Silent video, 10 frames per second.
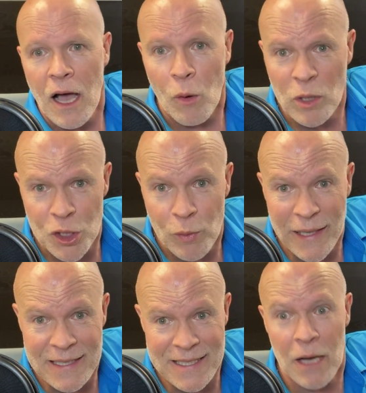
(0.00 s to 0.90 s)
I want you to
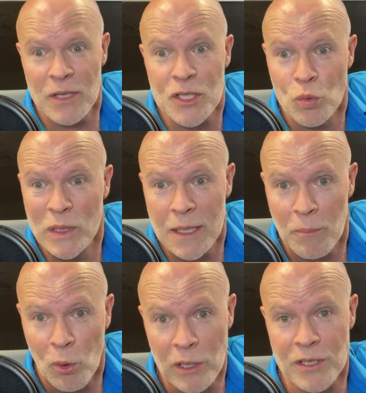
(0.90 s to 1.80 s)
write this down. This is really
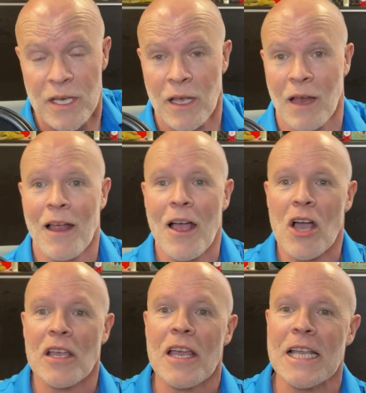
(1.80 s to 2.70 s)
important.
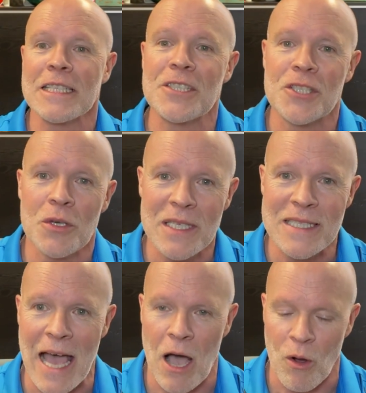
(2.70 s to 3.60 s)
As soon as
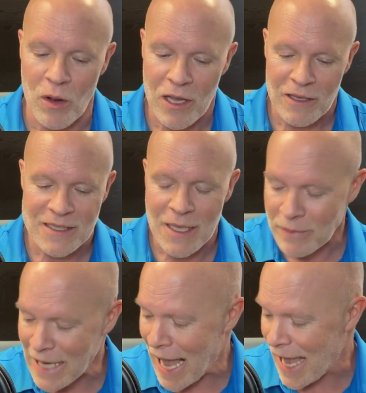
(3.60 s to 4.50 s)
now,
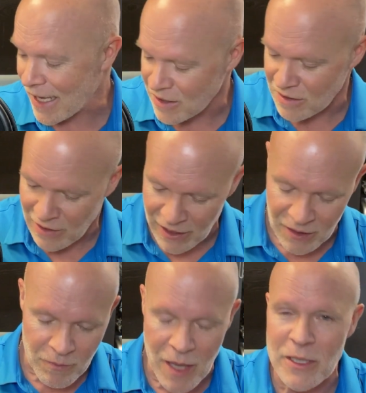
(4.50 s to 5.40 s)
some guy is
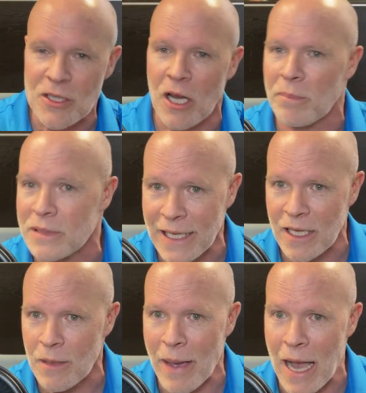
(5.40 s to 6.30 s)
like, maybe he's got a plane
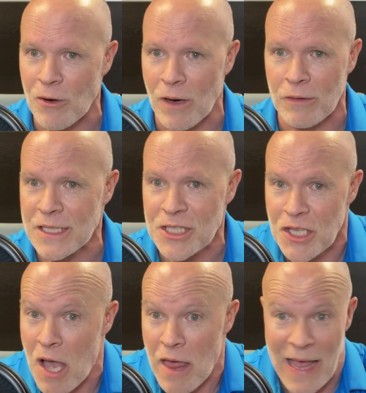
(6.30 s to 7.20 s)
in the background
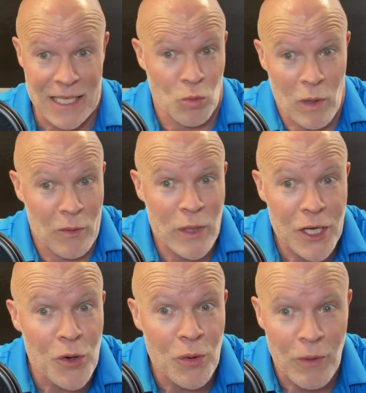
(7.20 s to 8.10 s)
because that's what we
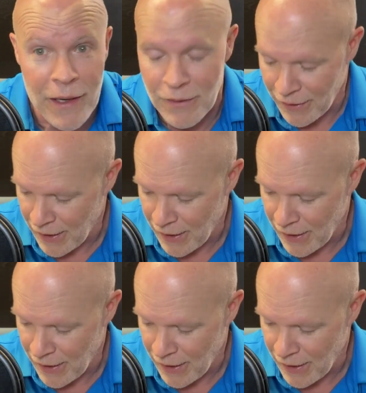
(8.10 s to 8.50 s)
do, right?